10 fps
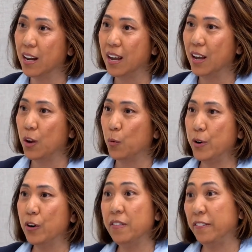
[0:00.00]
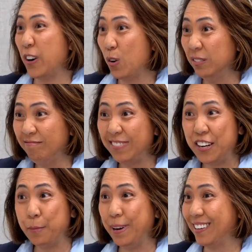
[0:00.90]
Mm-hmm. When you're on the phone
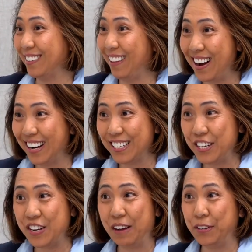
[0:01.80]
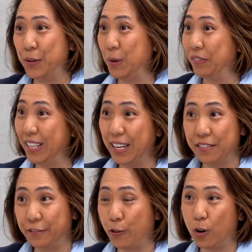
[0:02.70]
and you're being clocked and you have to do everything
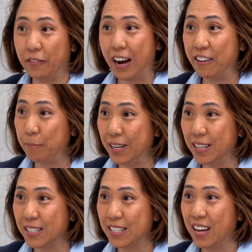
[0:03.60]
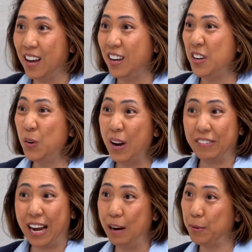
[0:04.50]
under 4 or 5 minutes, you don't
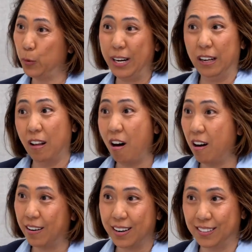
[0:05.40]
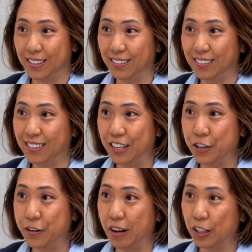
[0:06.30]
have time to read a long article
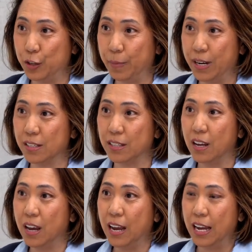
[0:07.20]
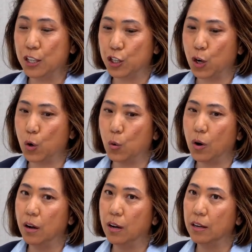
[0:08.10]
in your knowledge base. And
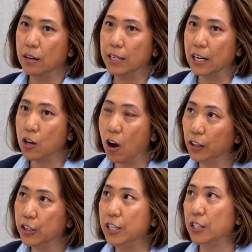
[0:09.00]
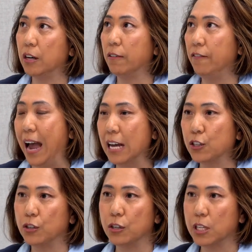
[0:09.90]
so technologies that are
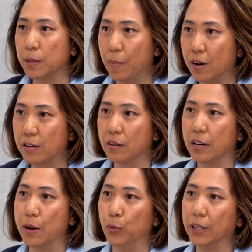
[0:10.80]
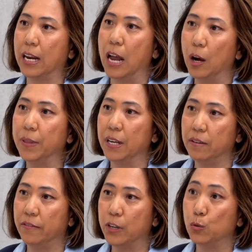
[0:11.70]
faster, smarter, and really kind of help the
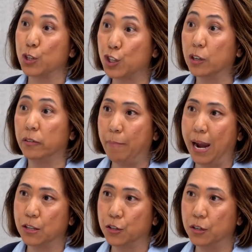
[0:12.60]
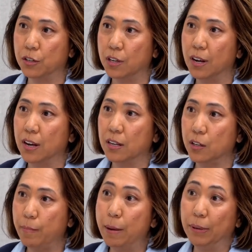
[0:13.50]
individual serve up answers
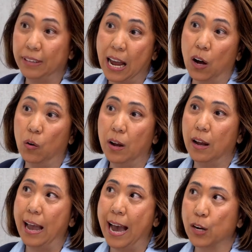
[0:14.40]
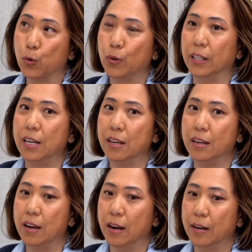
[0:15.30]
to be able to now
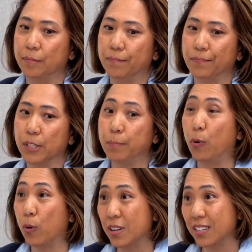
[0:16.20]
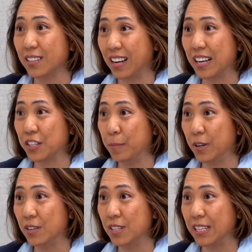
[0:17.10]
adequately support the
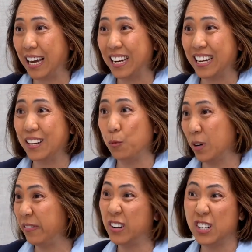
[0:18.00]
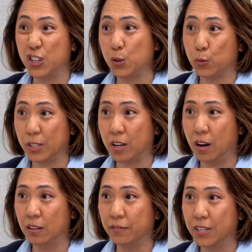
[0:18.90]
customers and kind of get whatever their issues
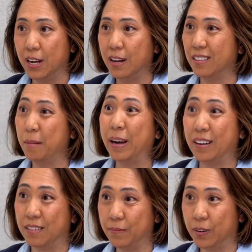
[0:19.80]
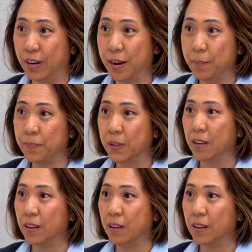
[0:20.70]
resolved, the better, right?